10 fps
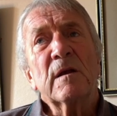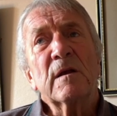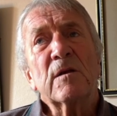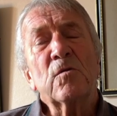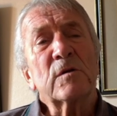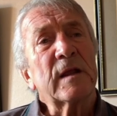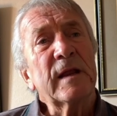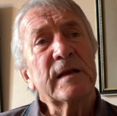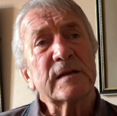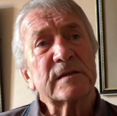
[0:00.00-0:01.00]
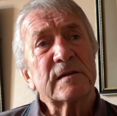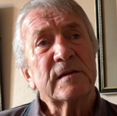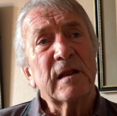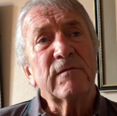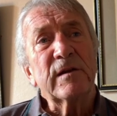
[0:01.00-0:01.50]
called Canadis,
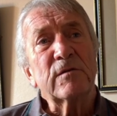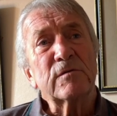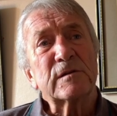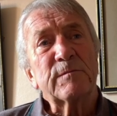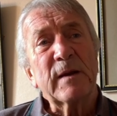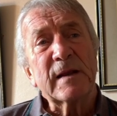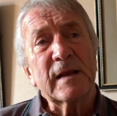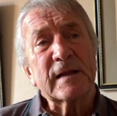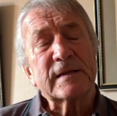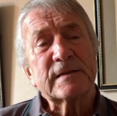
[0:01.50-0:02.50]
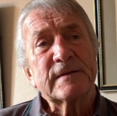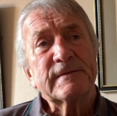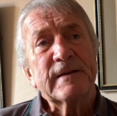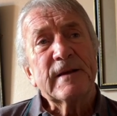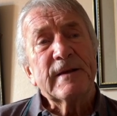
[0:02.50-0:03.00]
lovely horse, bad legs.
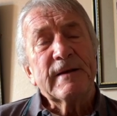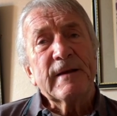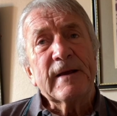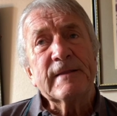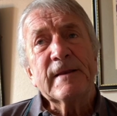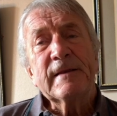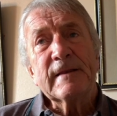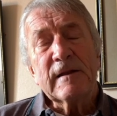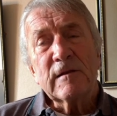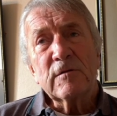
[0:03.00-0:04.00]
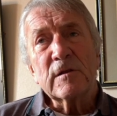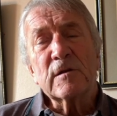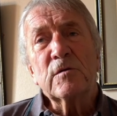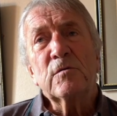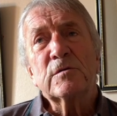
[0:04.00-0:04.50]
And then, then I got the
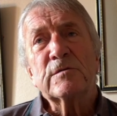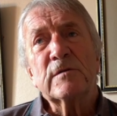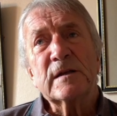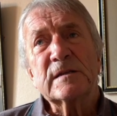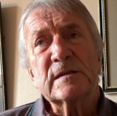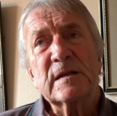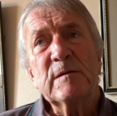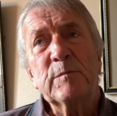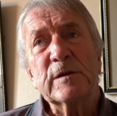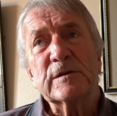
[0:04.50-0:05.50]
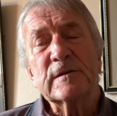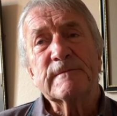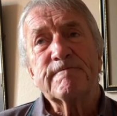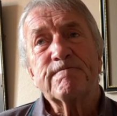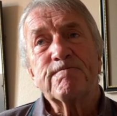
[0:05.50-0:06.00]
call to ride Sea Pigeon.
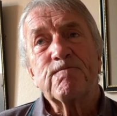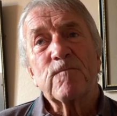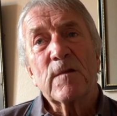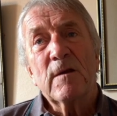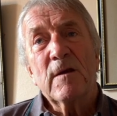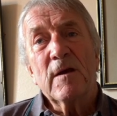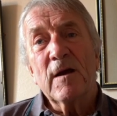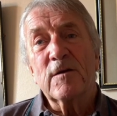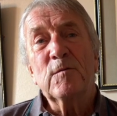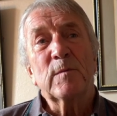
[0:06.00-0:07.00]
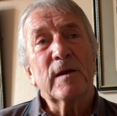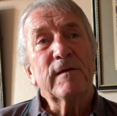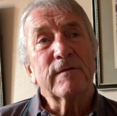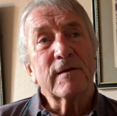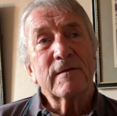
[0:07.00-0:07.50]
I couldn't believe
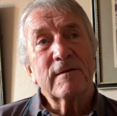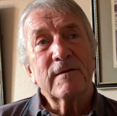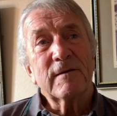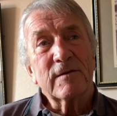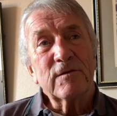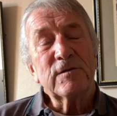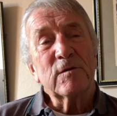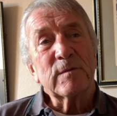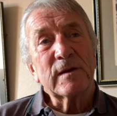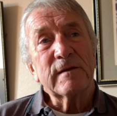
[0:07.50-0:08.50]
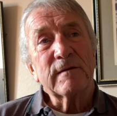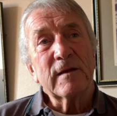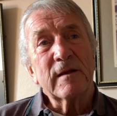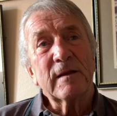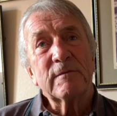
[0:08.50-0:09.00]
it. I could not believe it.
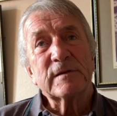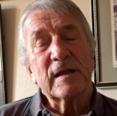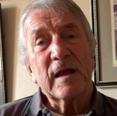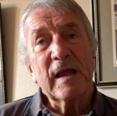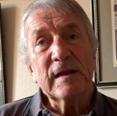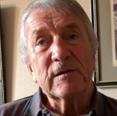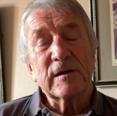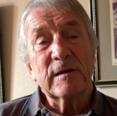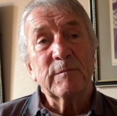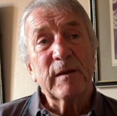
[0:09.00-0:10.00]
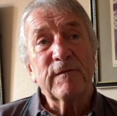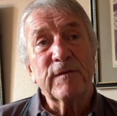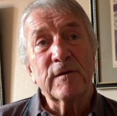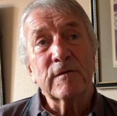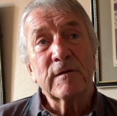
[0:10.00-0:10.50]
And that was at Haydock in a big
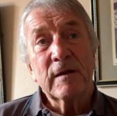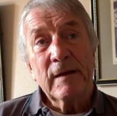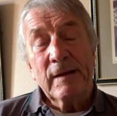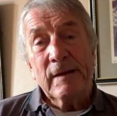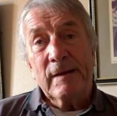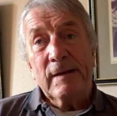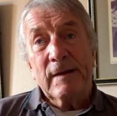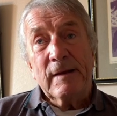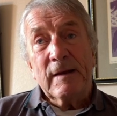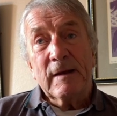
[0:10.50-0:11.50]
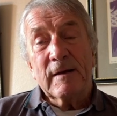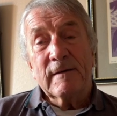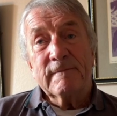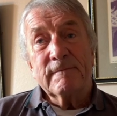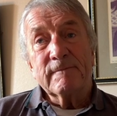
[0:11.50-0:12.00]
field.
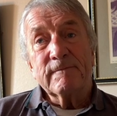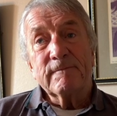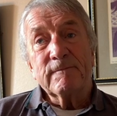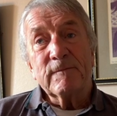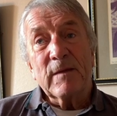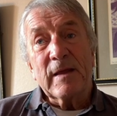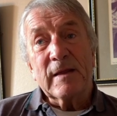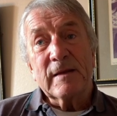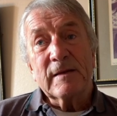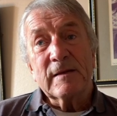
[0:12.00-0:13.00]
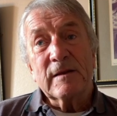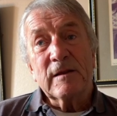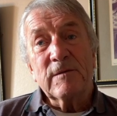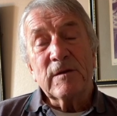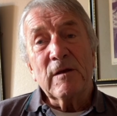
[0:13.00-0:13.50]
Um, and
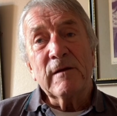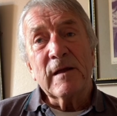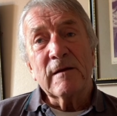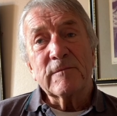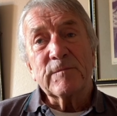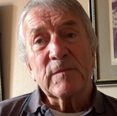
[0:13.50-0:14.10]
going out